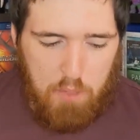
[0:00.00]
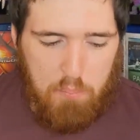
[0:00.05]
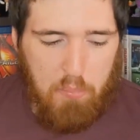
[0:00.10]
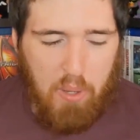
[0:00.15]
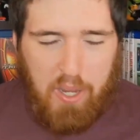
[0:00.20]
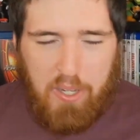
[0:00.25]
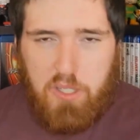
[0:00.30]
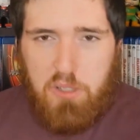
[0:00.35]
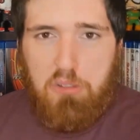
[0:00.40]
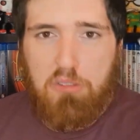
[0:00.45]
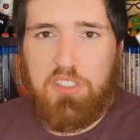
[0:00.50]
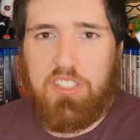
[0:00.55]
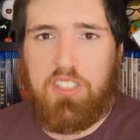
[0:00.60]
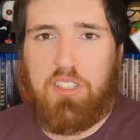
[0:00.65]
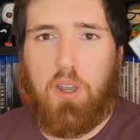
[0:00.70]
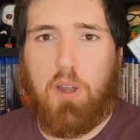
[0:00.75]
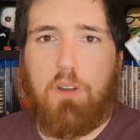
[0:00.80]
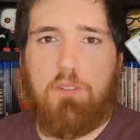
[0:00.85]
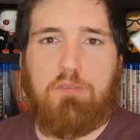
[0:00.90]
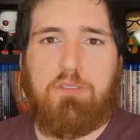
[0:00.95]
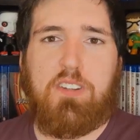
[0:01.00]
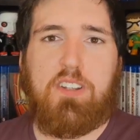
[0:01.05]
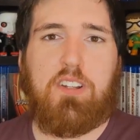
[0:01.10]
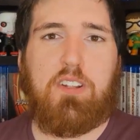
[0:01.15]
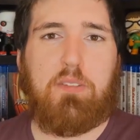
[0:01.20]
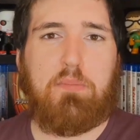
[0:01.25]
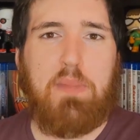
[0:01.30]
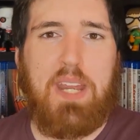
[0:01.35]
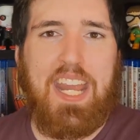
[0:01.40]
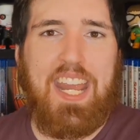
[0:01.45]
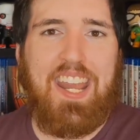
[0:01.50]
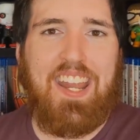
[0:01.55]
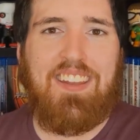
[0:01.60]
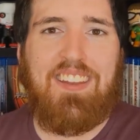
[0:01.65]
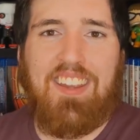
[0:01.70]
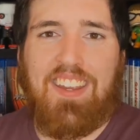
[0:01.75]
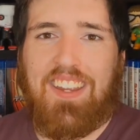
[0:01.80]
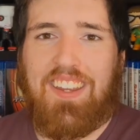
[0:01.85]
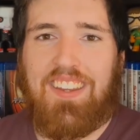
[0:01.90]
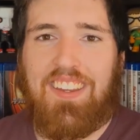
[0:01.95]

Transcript: Michael Scofield, man.